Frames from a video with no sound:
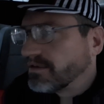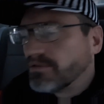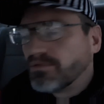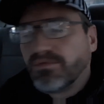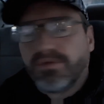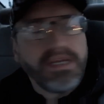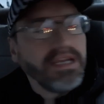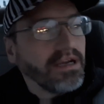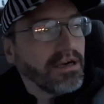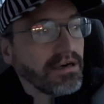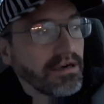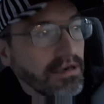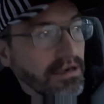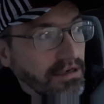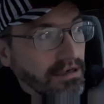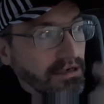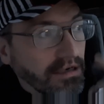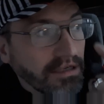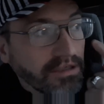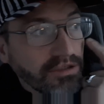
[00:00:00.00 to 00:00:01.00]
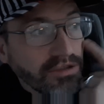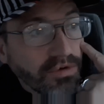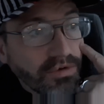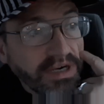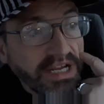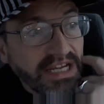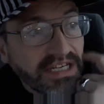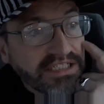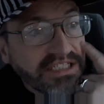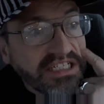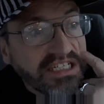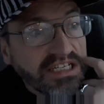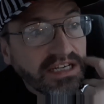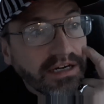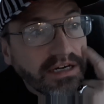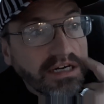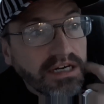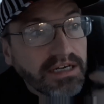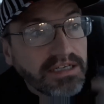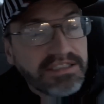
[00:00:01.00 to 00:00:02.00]
we are door dashing
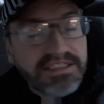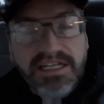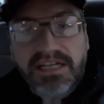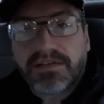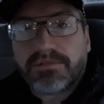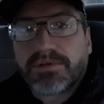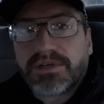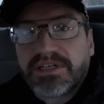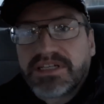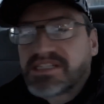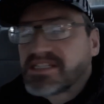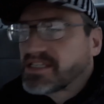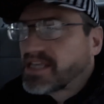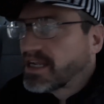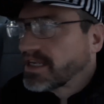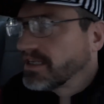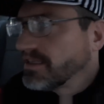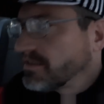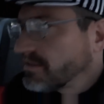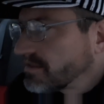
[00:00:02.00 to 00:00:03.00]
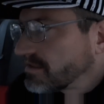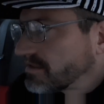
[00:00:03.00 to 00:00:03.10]
on January 2nd.